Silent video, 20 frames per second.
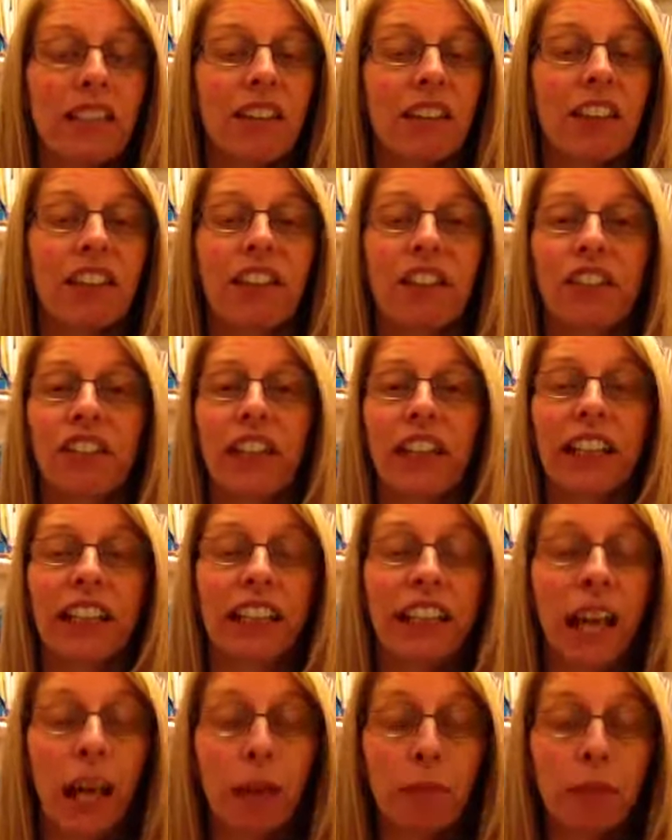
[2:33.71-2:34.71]
I can create
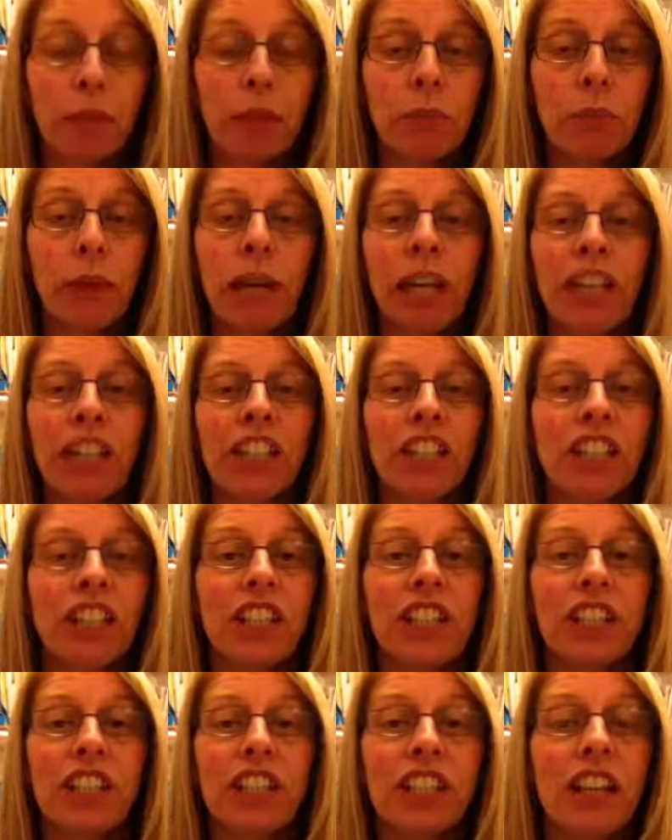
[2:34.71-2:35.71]
capture
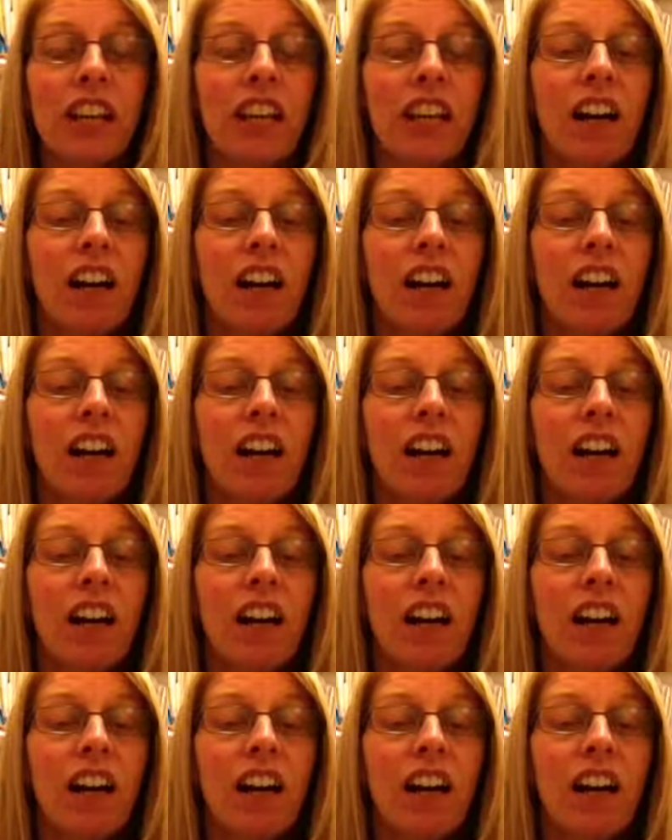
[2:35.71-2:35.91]
pages,